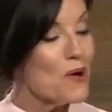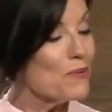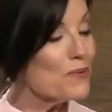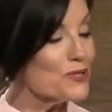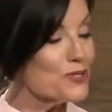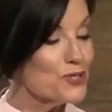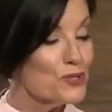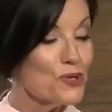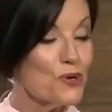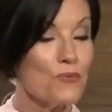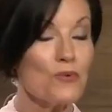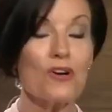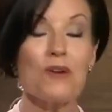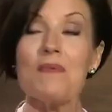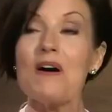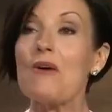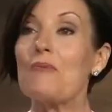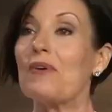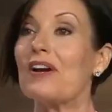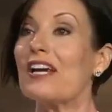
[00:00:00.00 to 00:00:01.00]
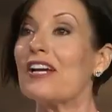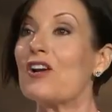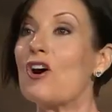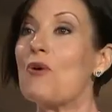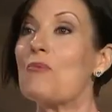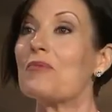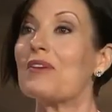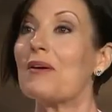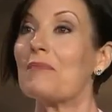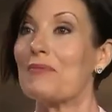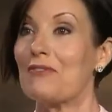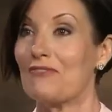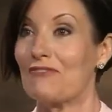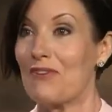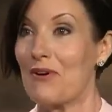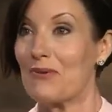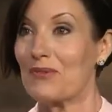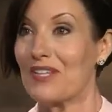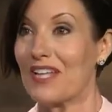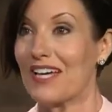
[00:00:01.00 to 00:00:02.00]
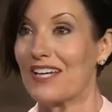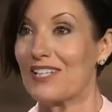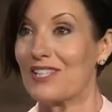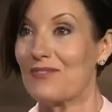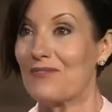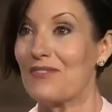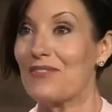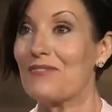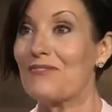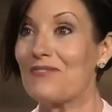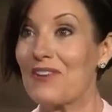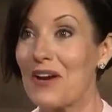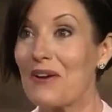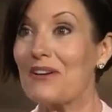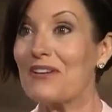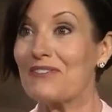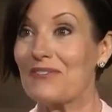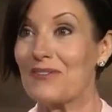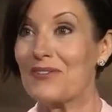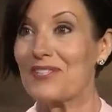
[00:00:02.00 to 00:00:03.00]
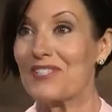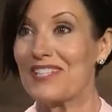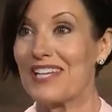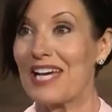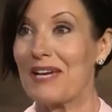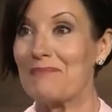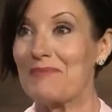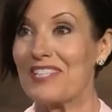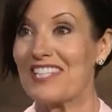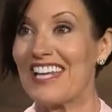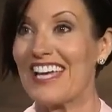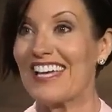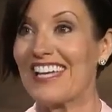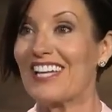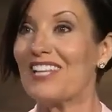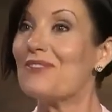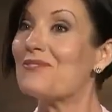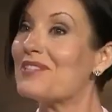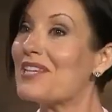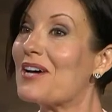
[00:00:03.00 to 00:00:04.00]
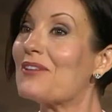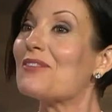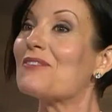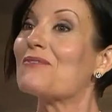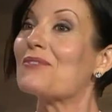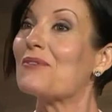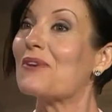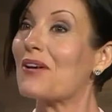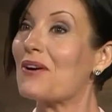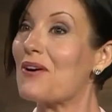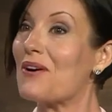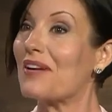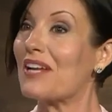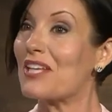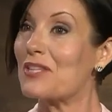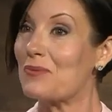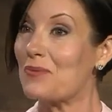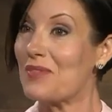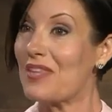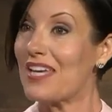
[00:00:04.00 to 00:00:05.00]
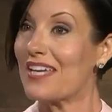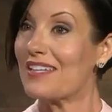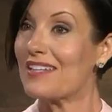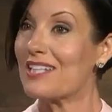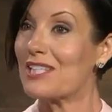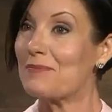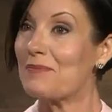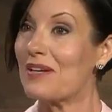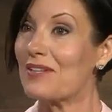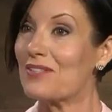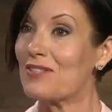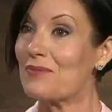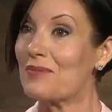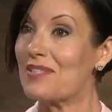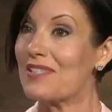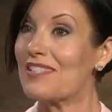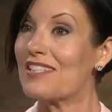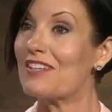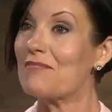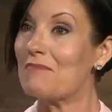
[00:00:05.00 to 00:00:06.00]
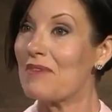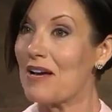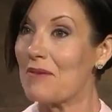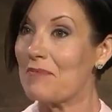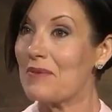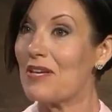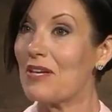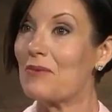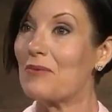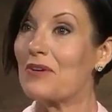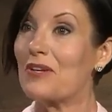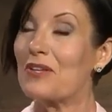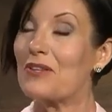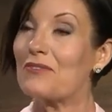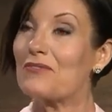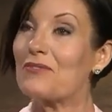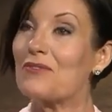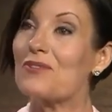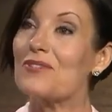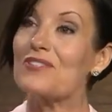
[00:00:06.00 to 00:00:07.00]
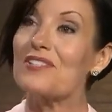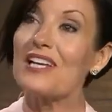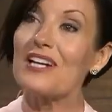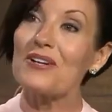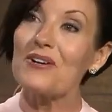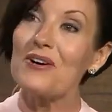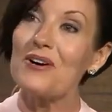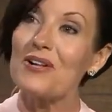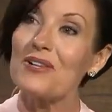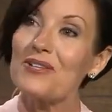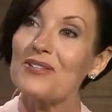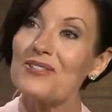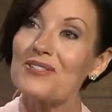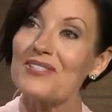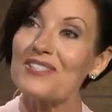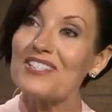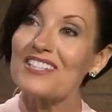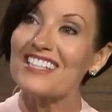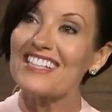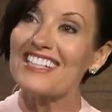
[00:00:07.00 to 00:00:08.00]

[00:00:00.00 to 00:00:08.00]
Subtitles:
Well, Stewart, we're about ready to open up the phone lines for the very first time today. Can you tell the viewing audience what they can expect to receive by being one of the first 10 callers?